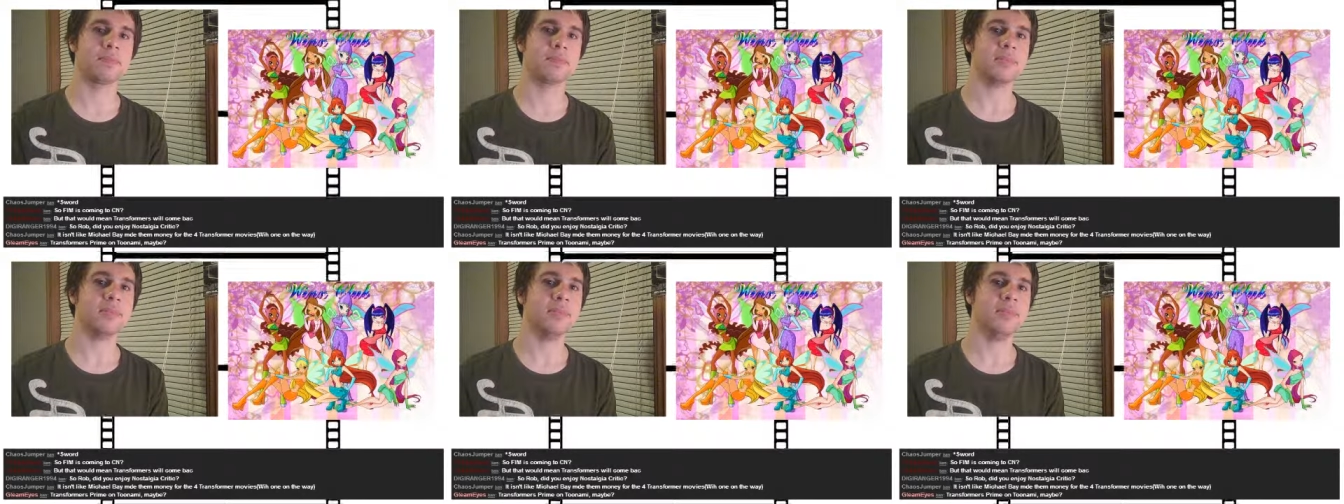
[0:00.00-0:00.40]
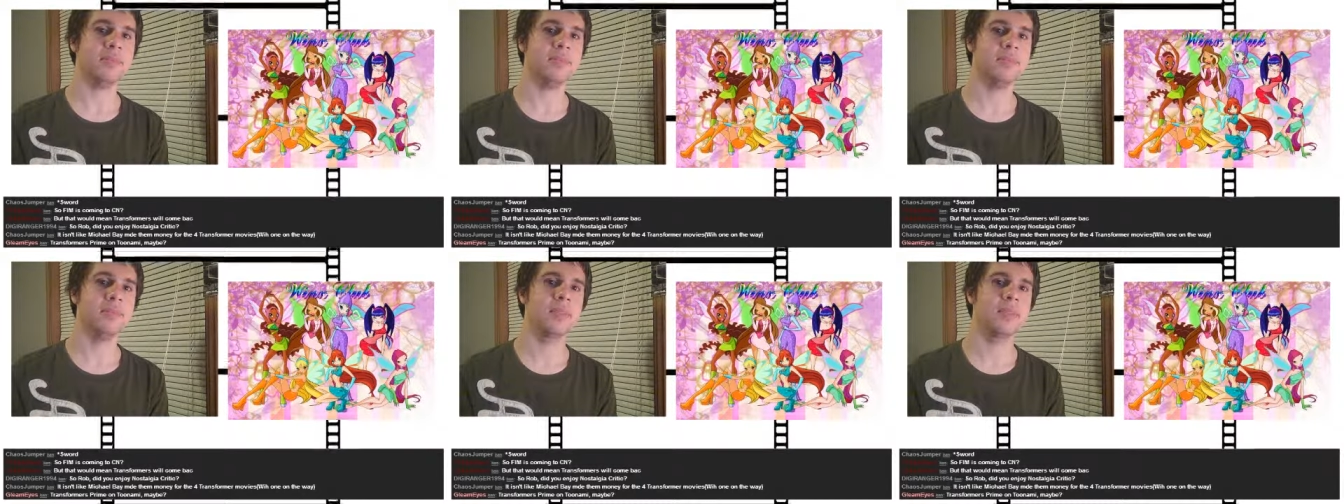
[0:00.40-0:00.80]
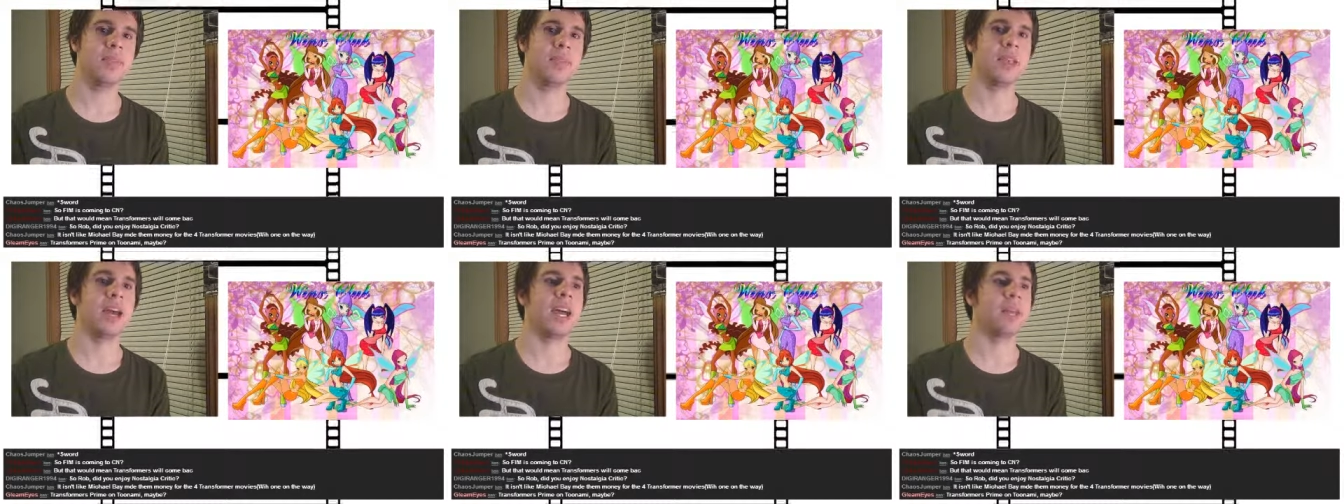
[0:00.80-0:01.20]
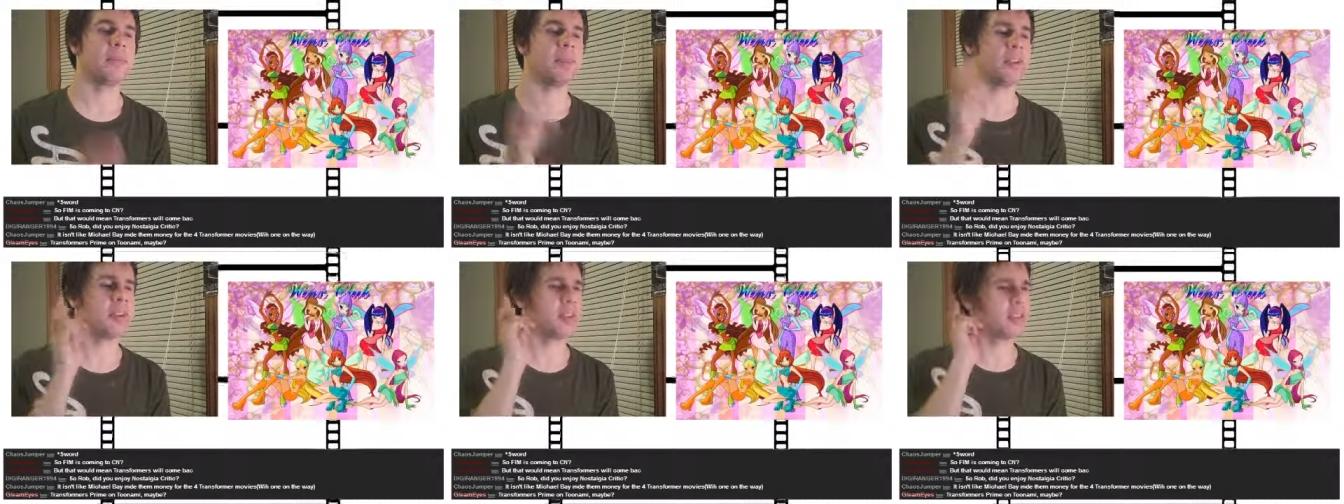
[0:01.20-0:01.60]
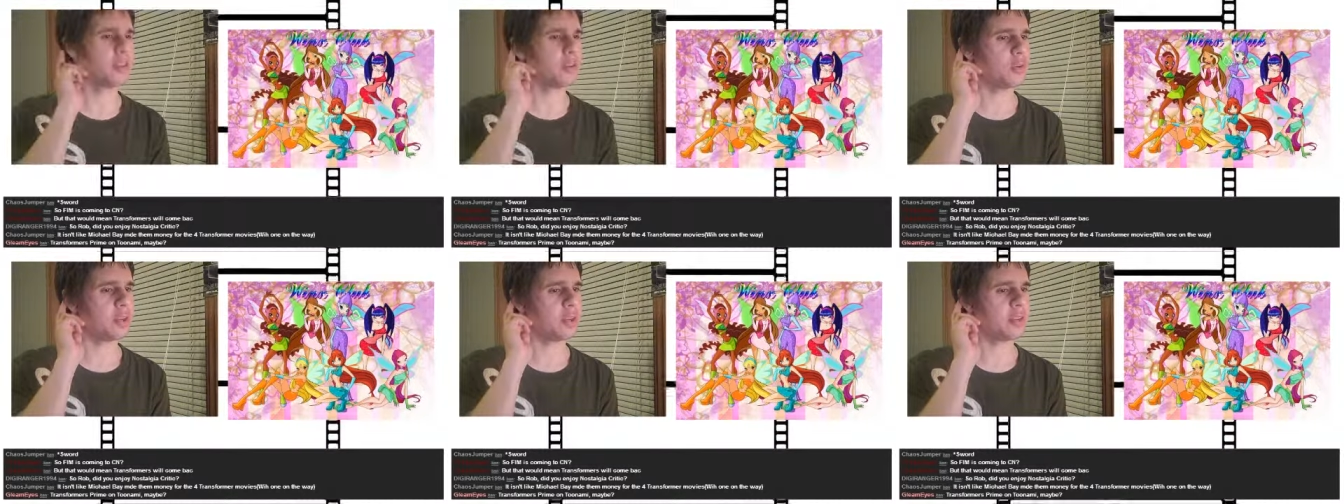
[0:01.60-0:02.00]
I am hearing the
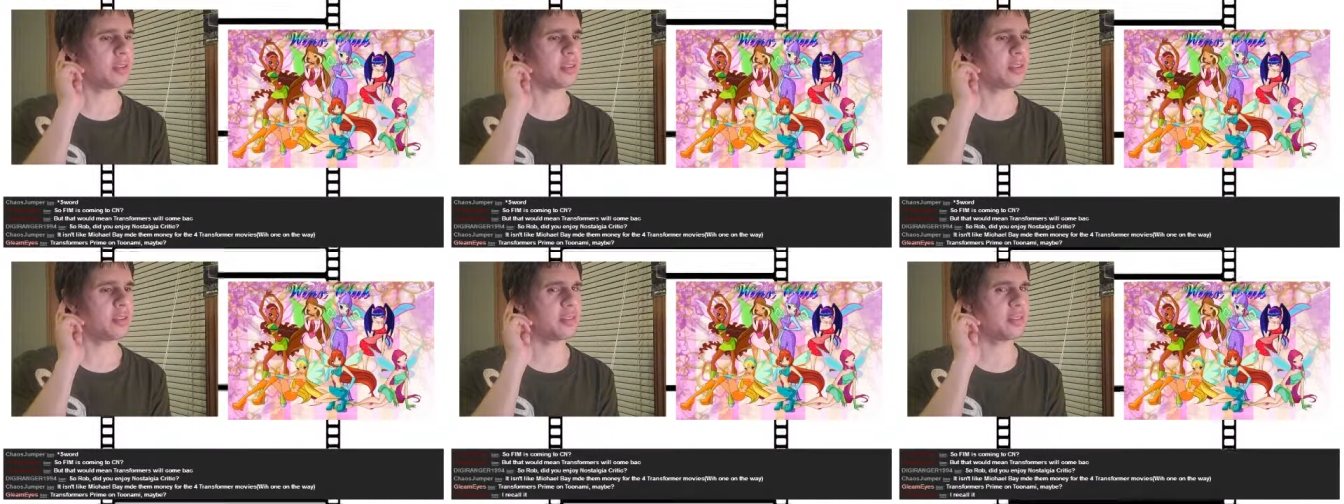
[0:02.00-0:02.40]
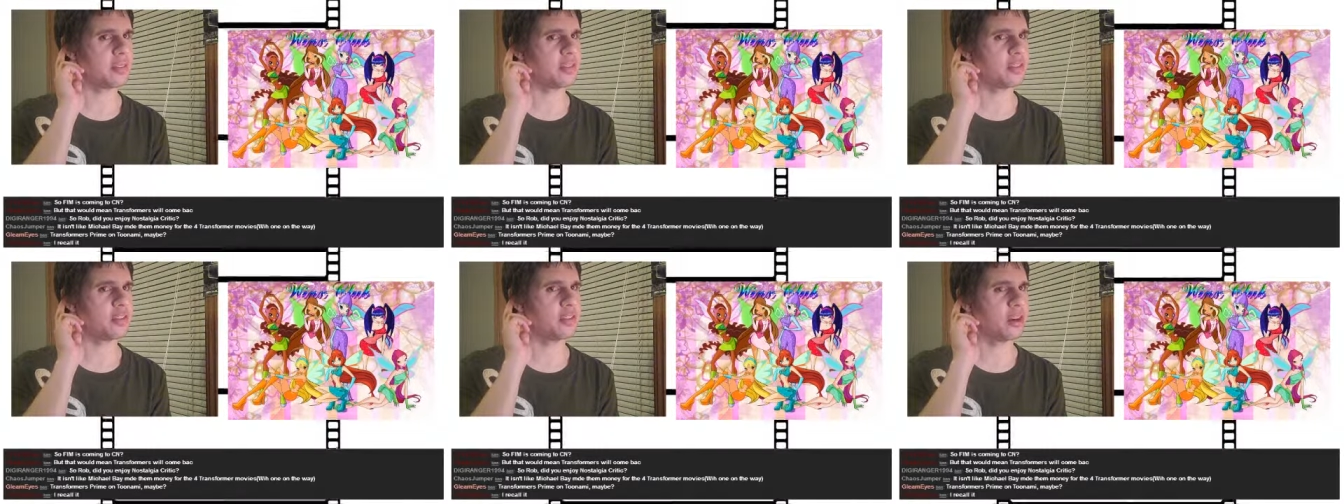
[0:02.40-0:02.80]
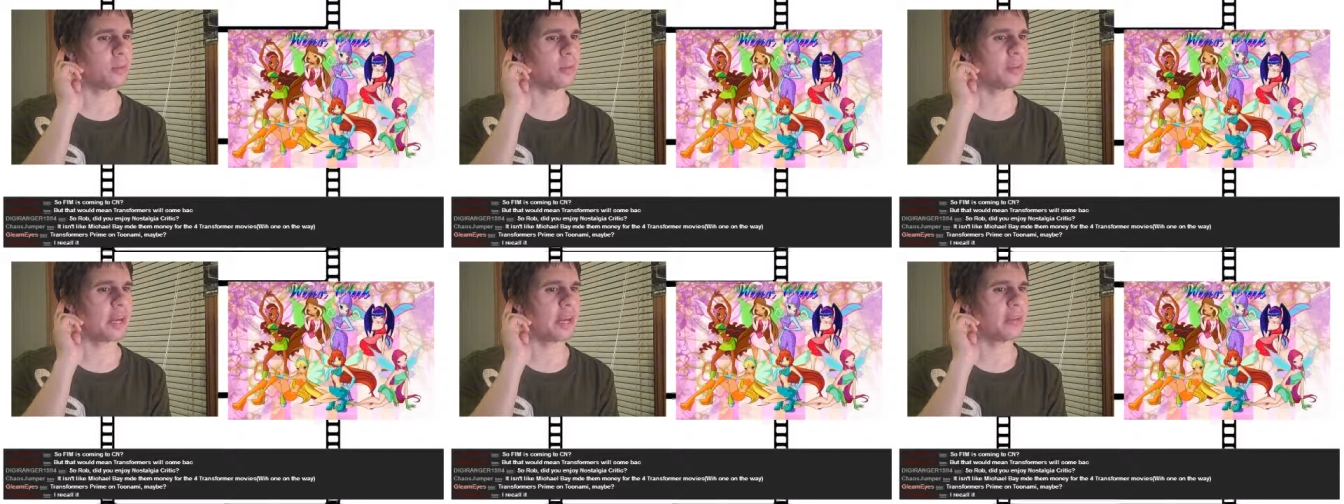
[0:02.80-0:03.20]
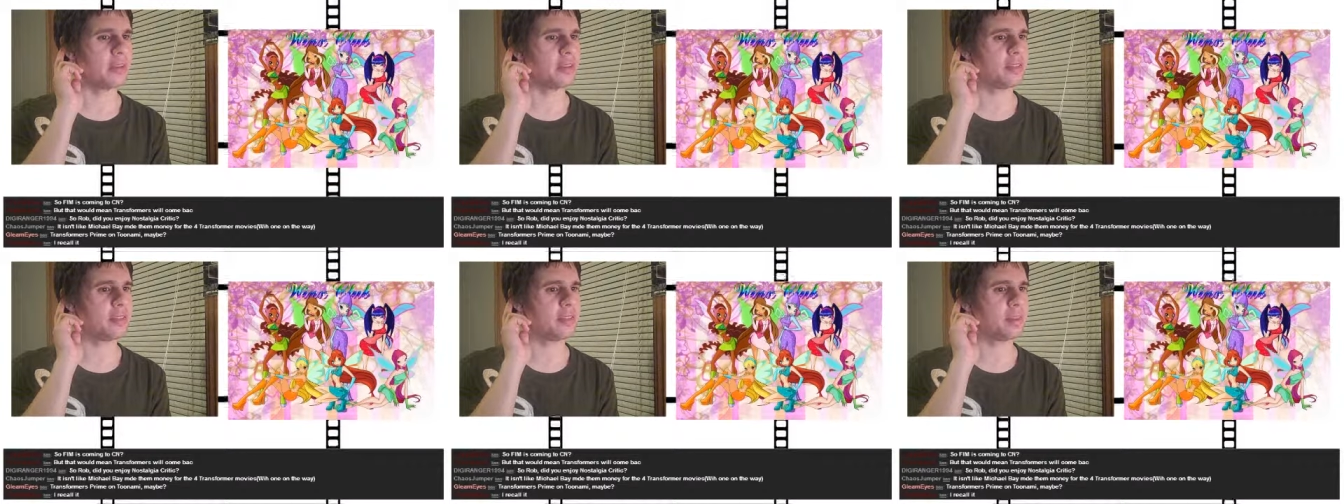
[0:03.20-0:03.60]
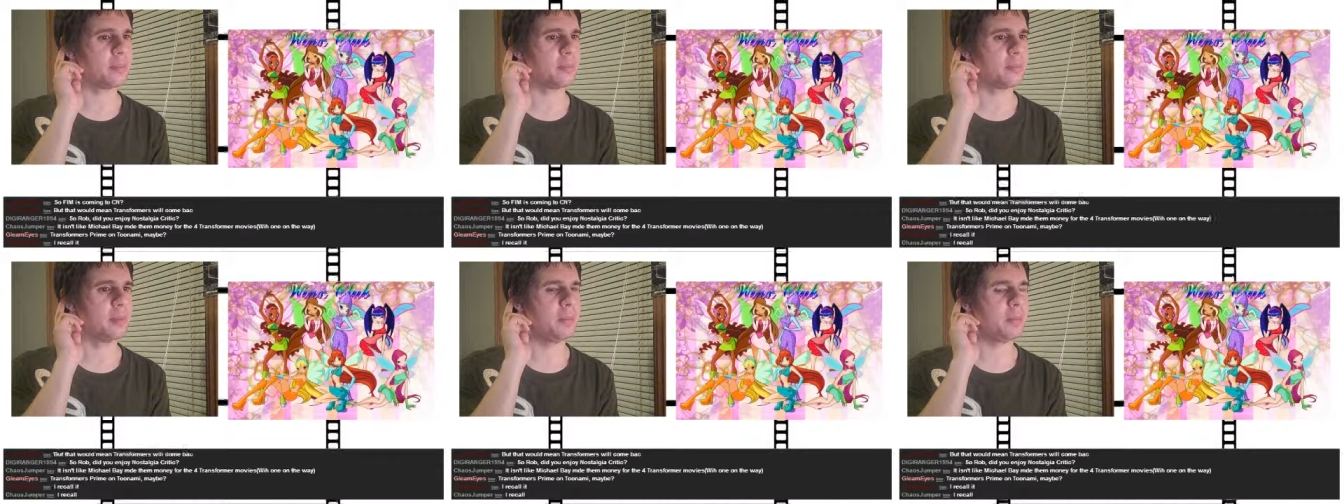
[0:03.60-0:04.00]
crickets chirp as
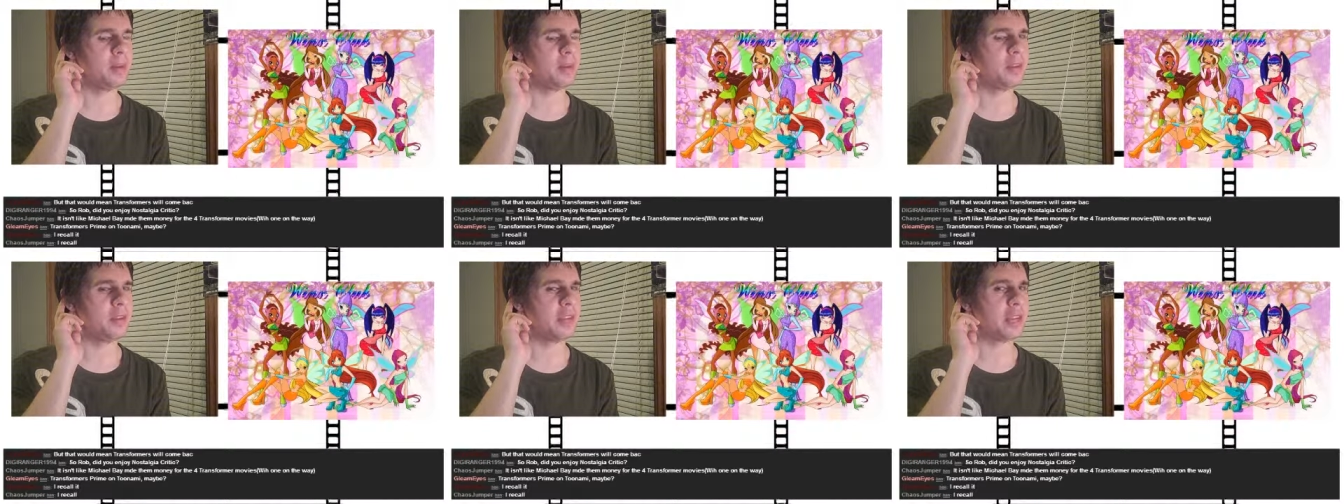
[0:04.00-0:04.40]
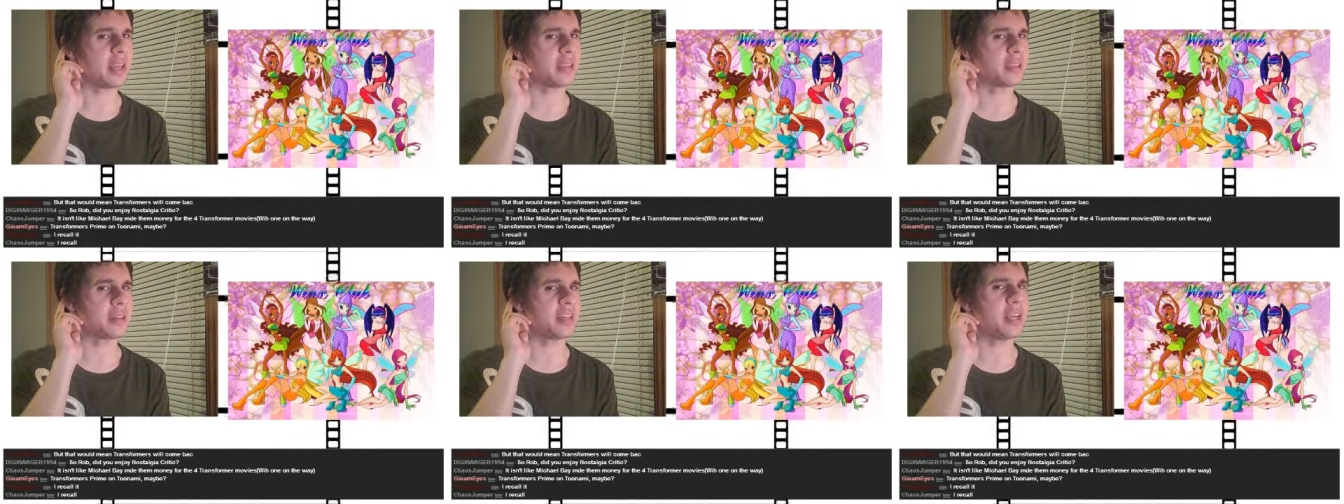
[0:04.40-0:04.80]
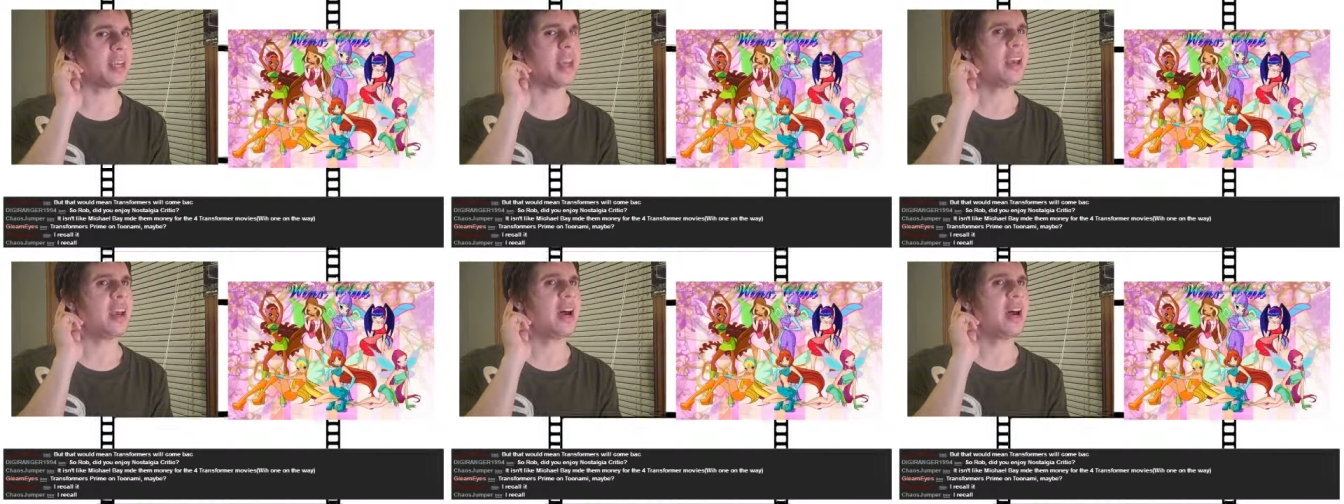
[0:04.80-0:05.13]
some people, yeah, say,